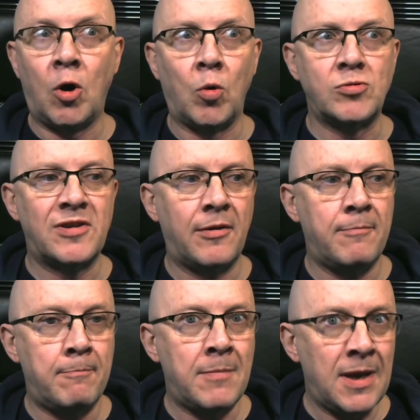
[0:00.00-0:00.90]
Oh, so it
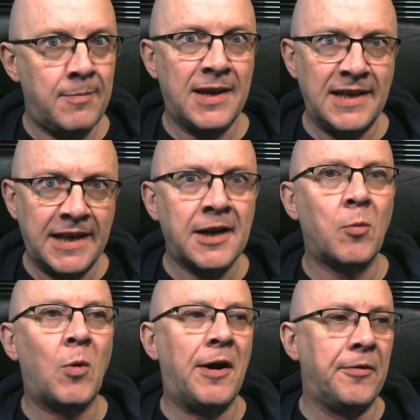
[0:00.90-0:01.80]
may be a
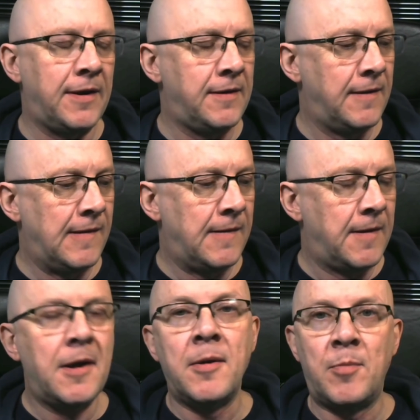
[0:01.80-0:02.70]
little while then.
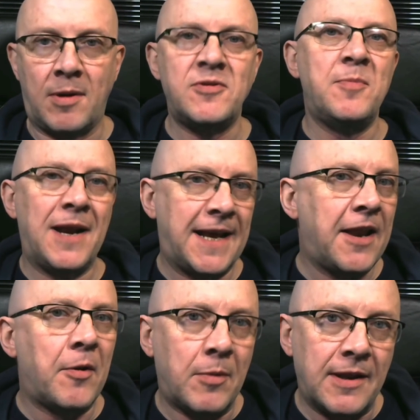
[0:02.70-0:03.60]
Perhaps you better
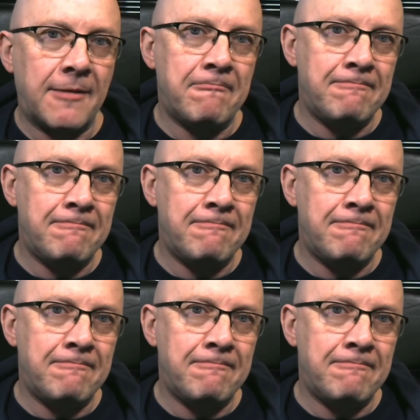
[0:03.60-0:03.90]
get on with it.